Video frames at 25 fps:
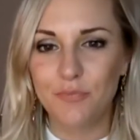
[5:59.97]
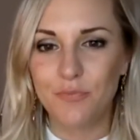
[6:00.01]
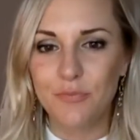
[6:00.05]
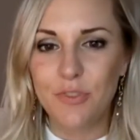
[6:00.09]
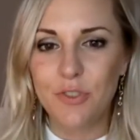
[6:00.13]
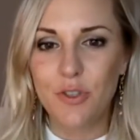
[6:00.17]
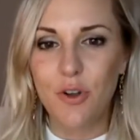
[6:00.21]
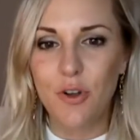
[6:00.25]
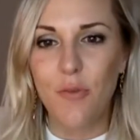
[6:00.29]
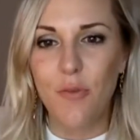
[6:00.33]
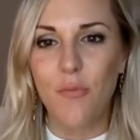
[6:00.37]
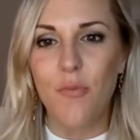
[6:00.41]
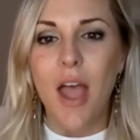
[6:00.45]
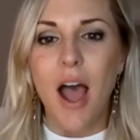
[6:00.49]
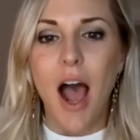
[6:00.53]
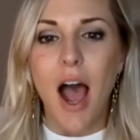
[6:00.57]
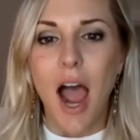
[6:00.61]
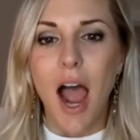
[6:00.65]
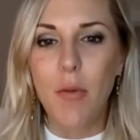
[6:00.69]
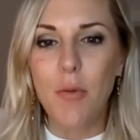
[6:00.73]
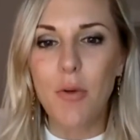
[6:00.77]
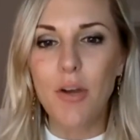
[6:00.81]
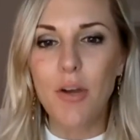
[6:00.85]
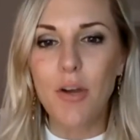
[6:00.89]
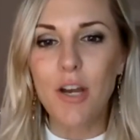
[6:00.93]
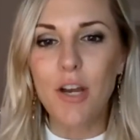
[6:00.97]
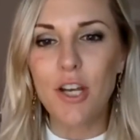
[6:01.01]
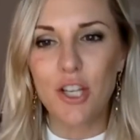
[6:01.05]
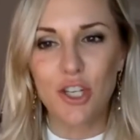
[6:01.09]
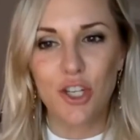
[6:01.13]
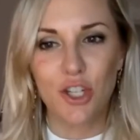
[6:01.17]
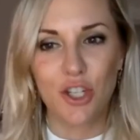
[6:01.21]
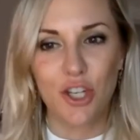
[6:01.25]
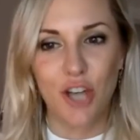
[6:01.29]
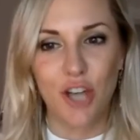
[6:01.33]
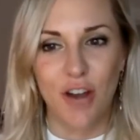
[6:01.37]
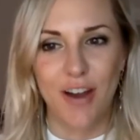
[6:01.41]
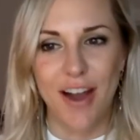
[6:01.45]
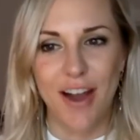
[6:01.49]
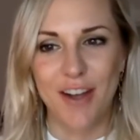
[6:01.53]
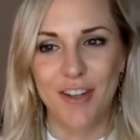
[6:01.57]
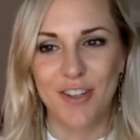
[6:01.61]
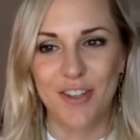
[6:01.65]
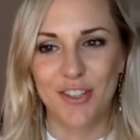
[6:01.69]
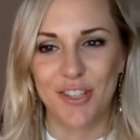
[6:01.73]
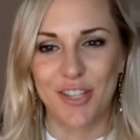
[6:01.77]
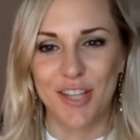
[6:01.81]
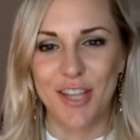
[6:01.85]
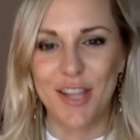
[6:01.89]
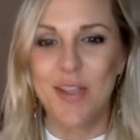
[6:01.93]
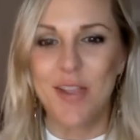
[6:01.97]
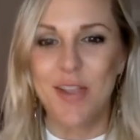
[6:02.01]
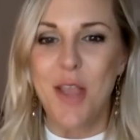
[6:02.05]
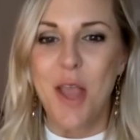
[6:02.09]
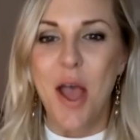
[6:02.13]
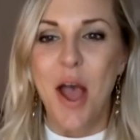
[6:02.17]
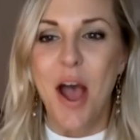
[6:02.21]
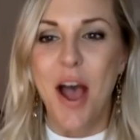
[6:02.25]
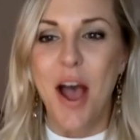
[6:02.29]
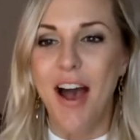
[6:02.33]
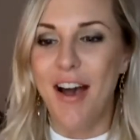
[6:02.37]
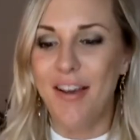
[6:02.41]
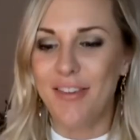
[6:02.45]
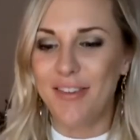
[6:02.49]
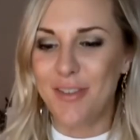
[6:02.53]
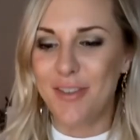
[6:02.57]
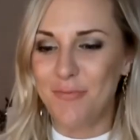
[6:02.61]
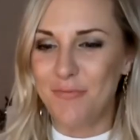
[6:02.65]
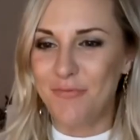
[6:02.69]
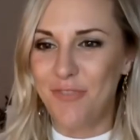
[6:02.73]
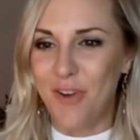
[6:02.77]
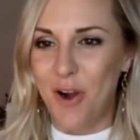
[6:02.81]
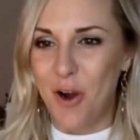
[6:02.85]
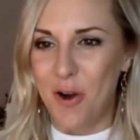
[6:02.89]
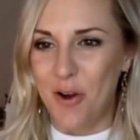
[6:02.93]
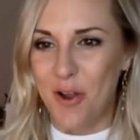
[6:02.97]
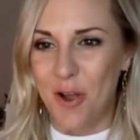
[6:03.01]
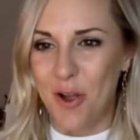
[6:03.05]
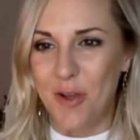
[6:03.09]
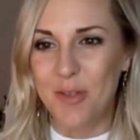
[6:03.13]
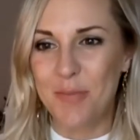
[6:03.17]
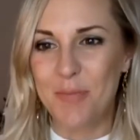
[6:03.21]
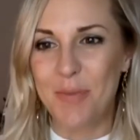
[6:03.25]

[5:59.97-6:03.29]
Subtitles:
So I wanted to share actually some photos,